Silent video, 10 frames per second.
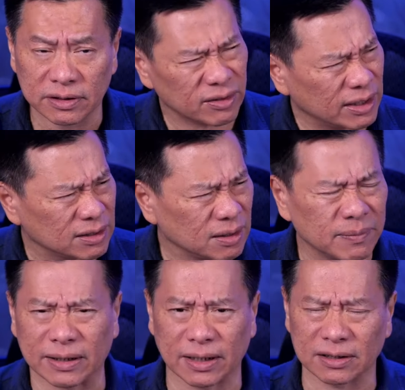Is that right?
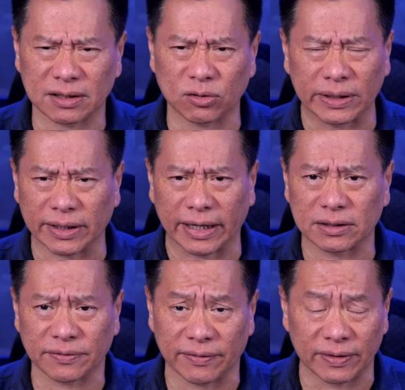Something like that. Storming the
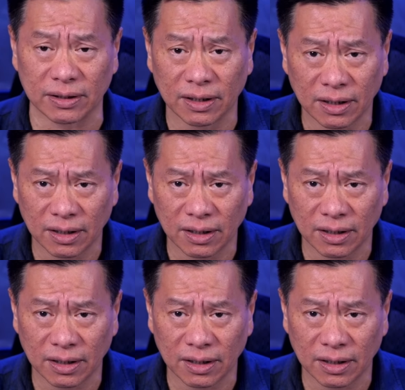gates of heaven.